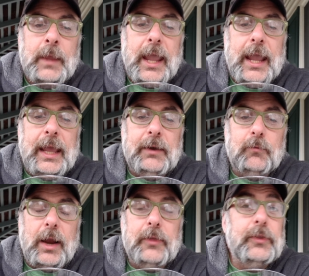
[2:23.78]
and
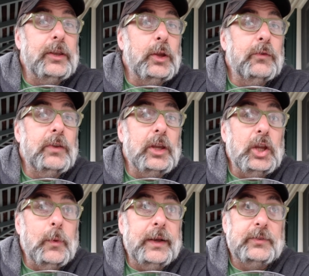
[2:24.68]
rather than using
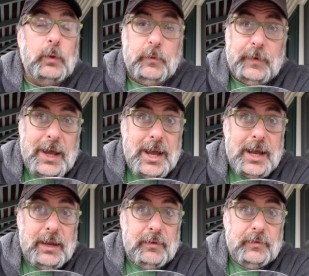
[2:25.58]

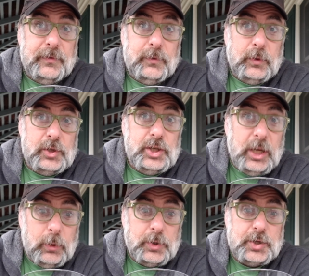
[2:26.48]
US-05 for the
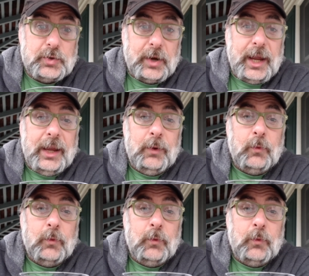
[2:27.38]
Chico strain,